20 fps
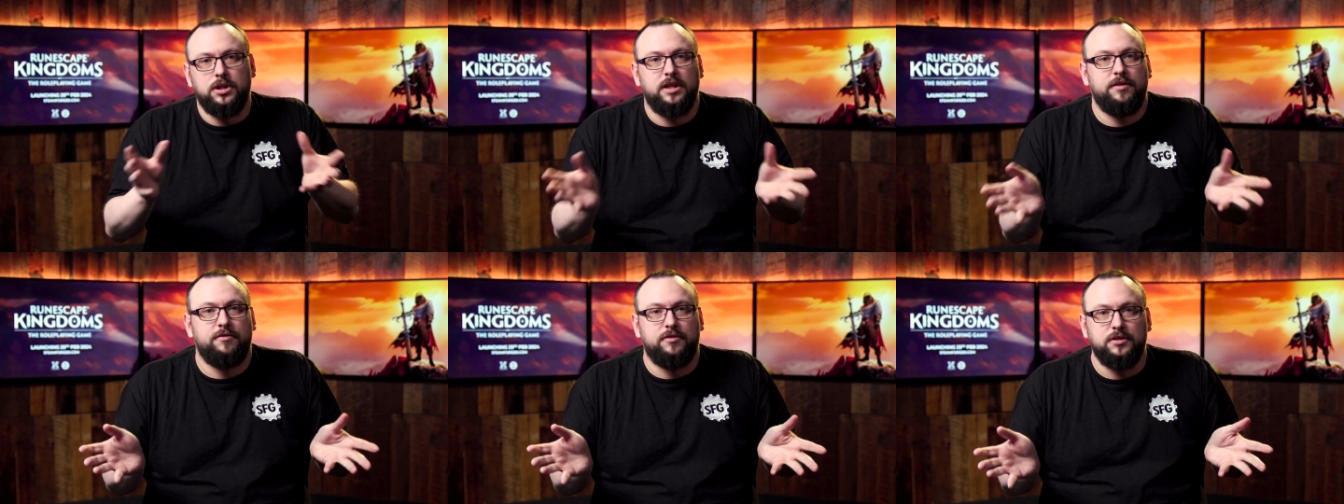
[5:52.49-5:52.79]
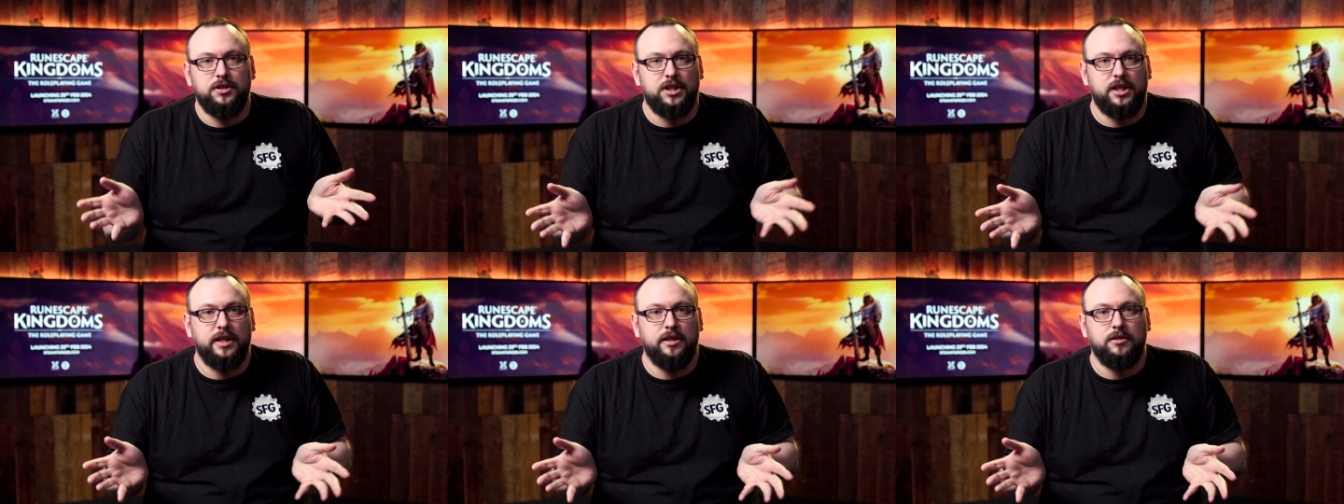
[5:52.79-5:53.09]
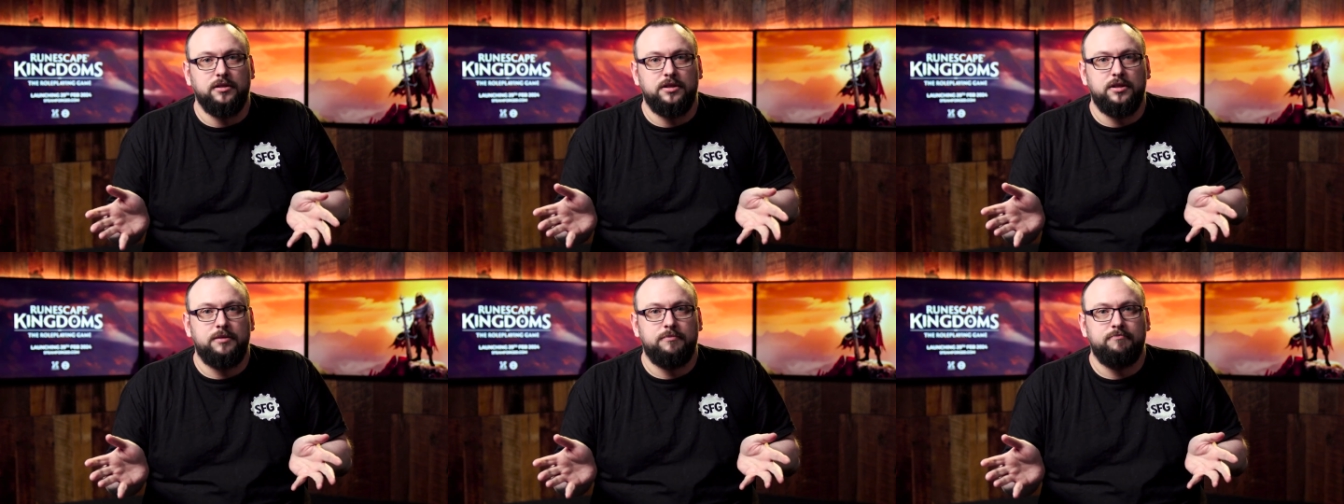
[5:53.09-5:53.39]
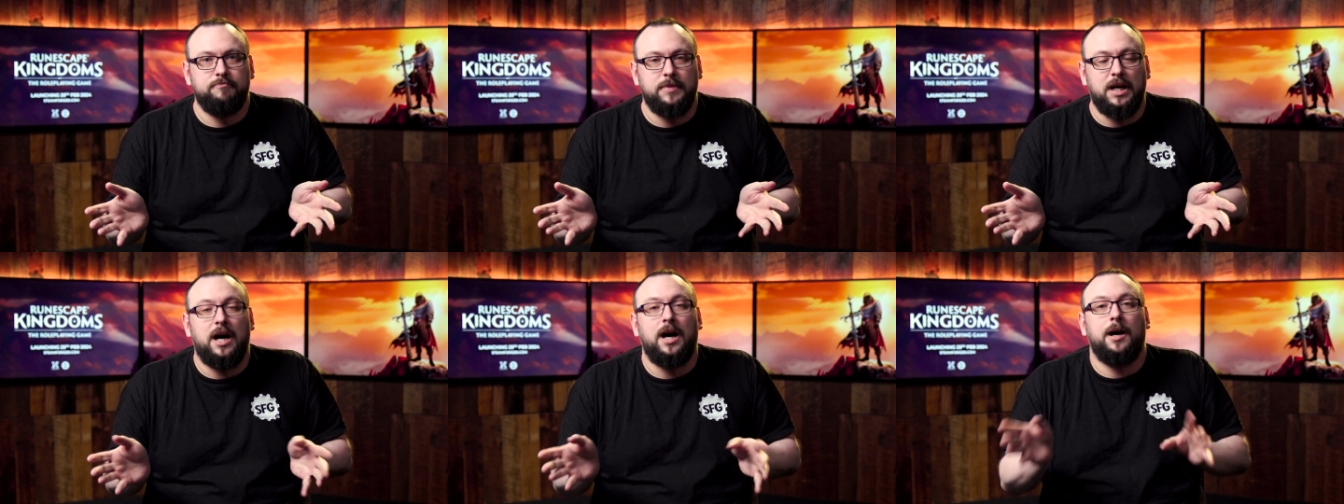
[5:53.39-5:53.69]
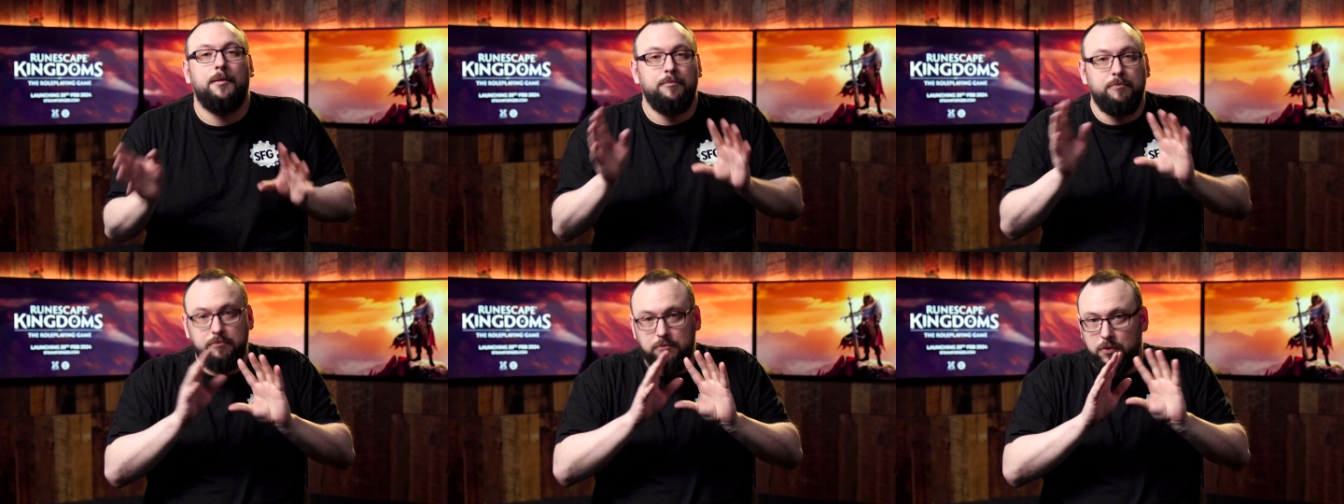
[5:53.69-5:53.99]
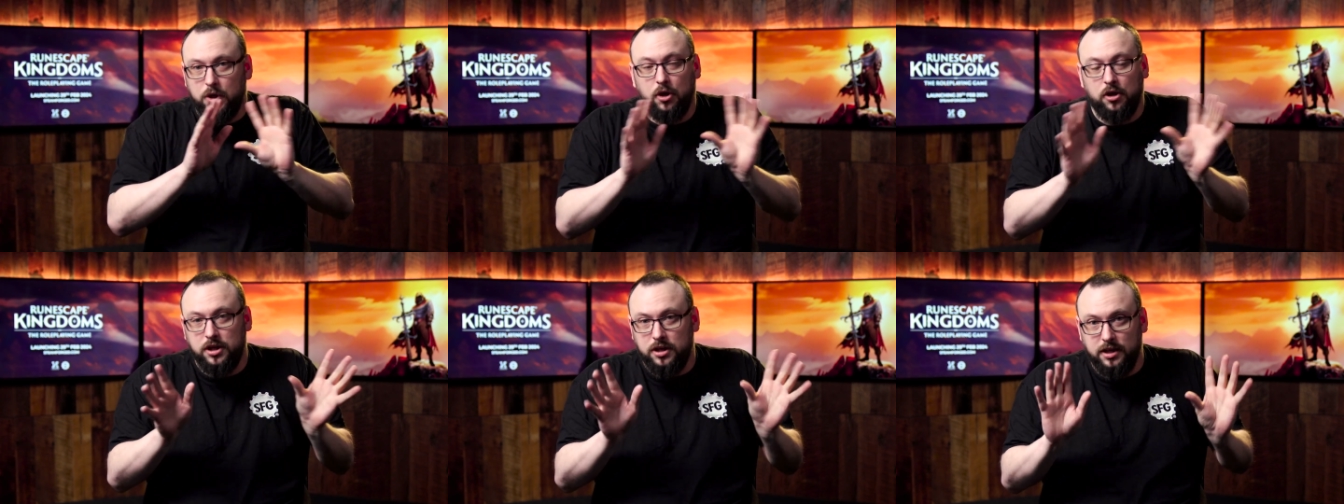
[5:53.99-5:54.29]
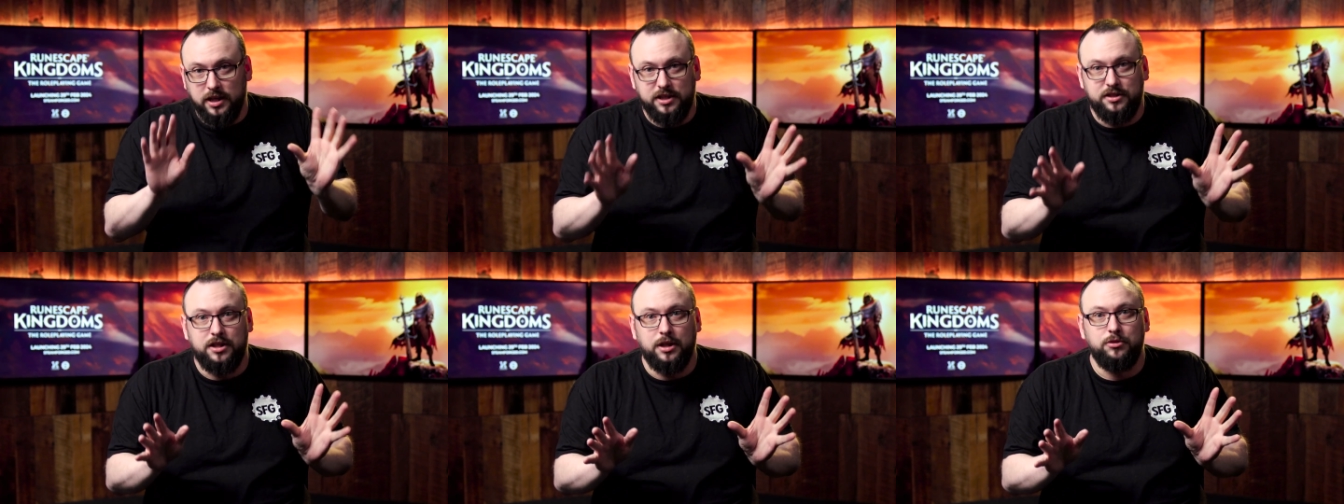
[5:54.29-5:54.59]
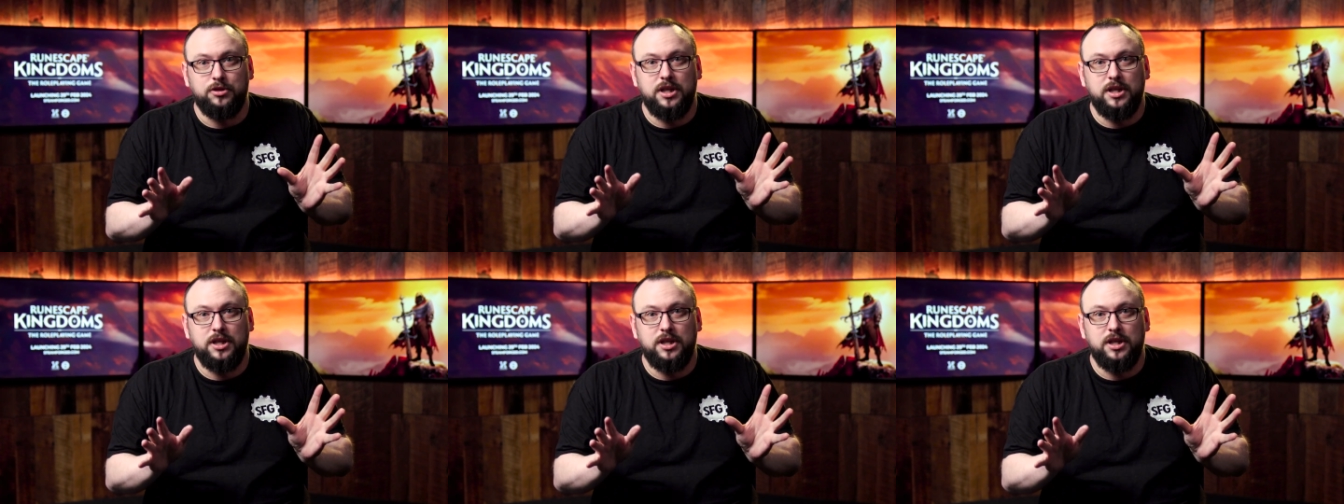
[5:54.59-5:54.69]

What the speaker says: different skills. I'm not going to list those